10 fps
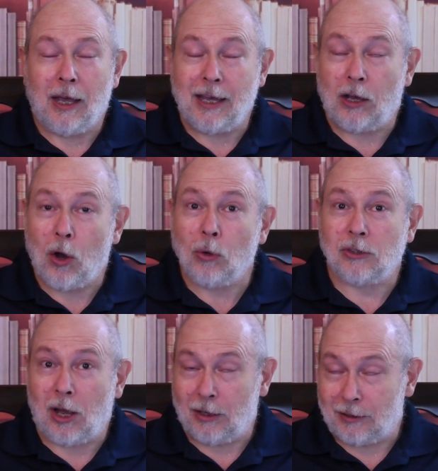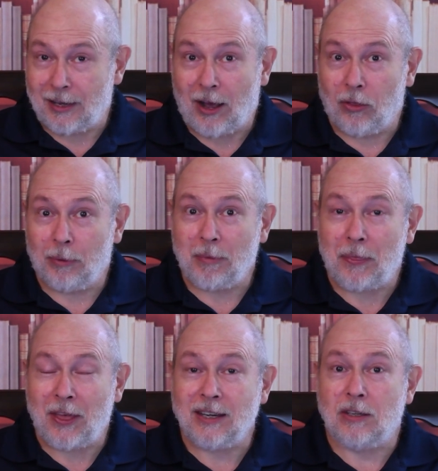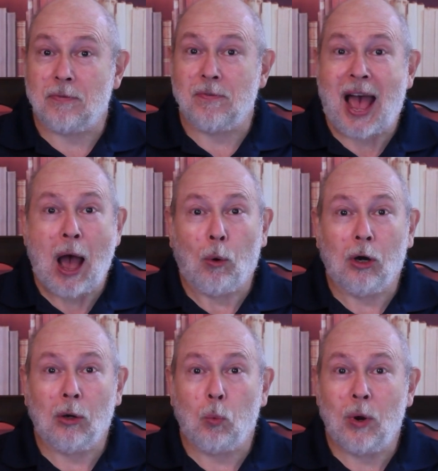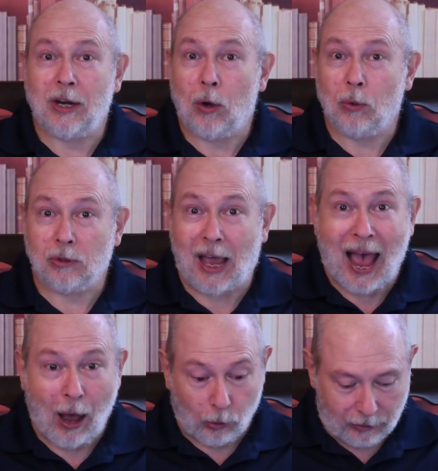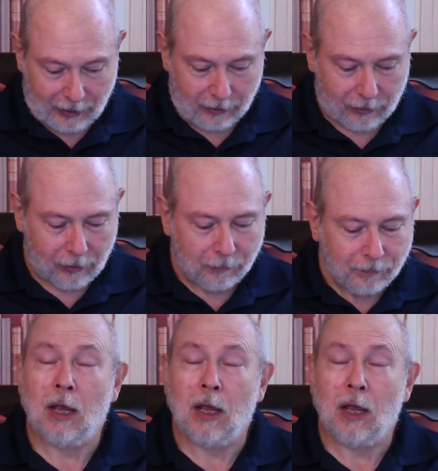He goes on to tell them that they devour widows' houses.